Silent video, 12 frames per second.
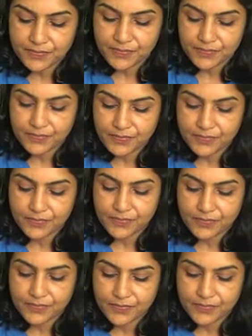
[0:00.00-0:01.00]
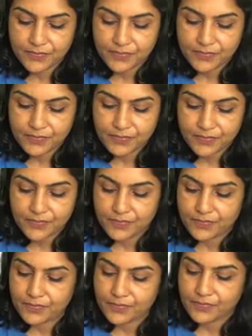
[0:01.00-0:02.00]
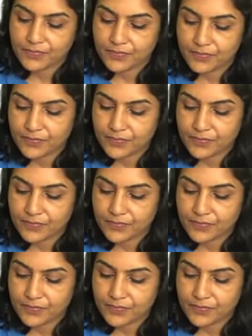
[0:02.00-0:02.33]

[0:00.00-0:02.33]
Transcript: Nobody speaks.